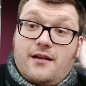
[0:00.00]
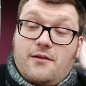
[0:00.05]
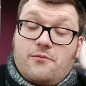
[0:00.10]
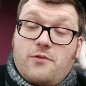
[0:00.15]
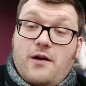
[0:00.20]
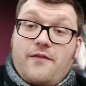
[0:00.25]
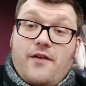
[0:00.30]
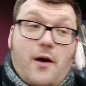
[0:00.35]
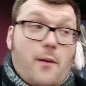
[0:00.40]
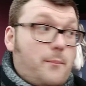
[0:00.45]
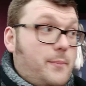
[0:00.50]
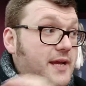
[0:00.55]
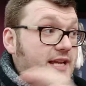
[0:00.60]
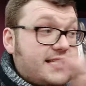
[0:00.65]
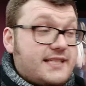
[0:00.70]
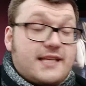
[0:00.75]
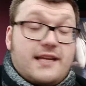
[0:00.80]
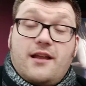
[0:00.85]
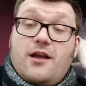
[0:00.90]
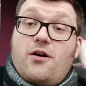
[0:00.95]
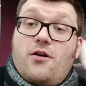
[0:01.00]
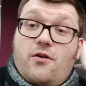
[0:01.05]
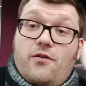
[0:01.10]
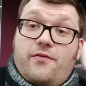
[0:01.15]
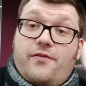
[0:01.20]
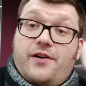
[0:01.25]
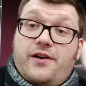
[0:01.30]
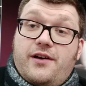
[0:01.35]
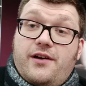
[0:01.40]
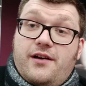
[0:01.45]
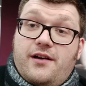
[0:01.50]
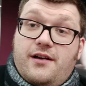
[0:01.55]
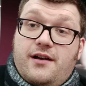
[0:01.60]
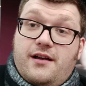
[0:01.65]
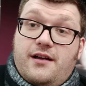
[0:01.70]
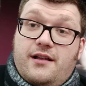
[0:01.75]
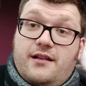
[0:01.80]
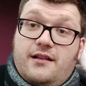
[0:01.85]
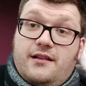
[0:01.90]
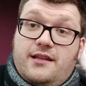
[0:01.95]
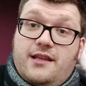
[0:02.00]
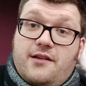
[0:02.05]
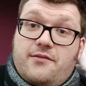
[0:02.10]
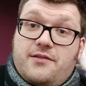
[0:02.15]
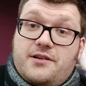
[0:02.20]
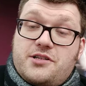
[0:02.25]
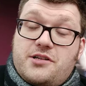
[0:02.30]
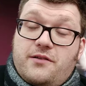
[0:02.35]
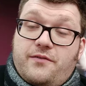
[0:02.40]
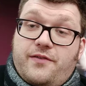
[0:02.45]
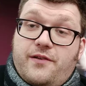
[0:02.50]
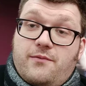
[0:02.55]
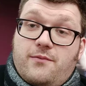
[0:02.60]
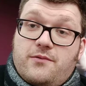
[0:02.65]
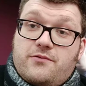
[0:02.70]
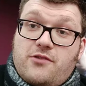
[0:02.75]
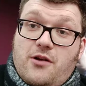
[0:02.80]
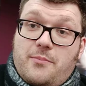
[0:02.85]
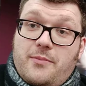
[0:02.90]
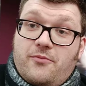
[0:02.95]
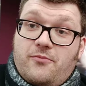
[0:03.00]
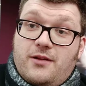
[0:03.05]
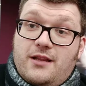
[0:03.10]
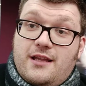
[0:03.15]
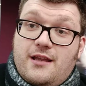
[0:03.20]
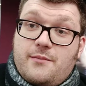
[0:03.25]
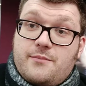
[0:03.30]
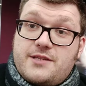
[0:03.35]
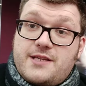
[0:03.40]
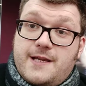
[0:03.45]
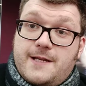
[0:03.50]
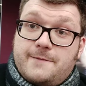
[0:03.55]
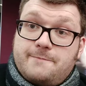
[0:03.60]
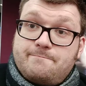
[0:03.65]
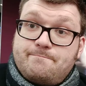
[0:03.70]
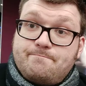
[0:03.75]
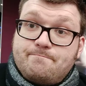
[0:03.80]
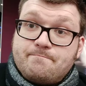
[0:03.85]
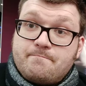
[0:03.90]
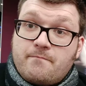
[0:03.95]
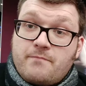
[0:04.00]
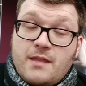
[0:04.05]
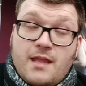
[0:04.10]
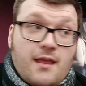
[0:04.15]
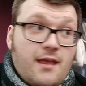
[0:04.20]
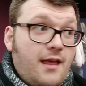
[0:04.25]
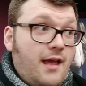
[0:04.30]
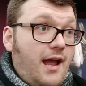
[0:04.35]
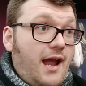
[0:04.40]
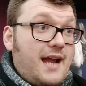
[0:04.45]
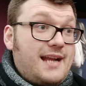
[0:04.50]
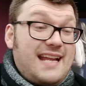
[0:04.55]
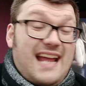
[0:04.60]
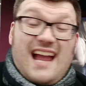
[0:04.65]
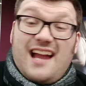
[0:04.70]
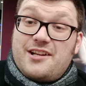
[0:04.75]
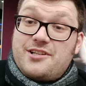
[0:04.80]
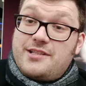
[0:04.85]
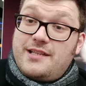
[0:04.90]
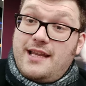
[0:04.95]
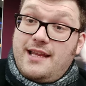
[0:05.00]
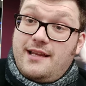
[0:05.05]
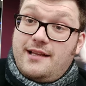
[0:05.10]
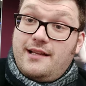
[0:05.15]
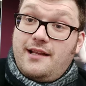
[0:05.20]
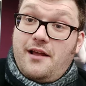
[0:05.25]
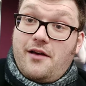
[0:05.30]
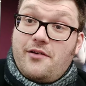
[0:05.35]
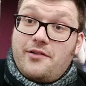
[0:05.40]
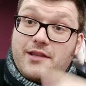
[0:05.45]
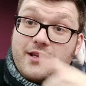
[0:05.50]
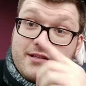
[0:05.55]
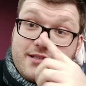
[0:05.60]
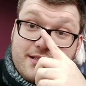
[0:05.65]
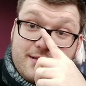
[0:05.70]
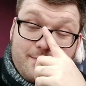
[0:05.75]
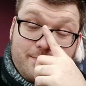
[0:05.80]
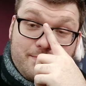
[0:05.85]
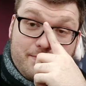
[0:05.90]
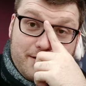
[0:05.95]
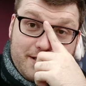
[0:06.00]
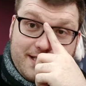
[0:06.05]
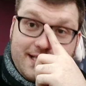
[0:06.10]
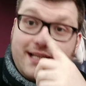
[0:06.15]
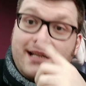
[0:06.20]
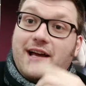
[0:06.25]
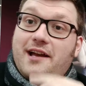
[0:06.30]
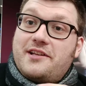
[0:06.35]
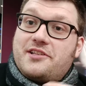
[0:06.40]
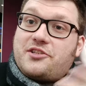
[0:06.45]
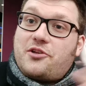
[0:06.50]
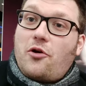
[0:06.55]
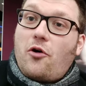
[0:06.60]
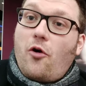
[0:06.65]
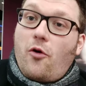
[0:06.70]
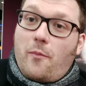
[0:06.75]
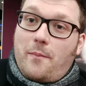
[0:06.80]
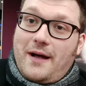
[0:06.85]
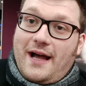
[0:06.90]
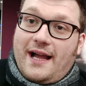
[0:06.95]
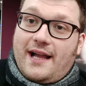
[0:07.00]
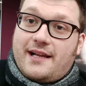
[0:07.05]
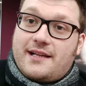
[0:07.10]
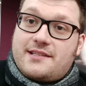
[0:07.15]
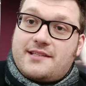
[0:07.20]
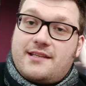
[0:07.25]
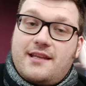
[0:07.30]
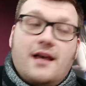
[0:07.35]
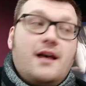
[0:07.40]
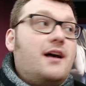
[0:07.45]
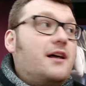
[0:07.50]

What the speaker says: without pissing over the original film with Robin Williams in. And actually, there's some pretty nice callbacks.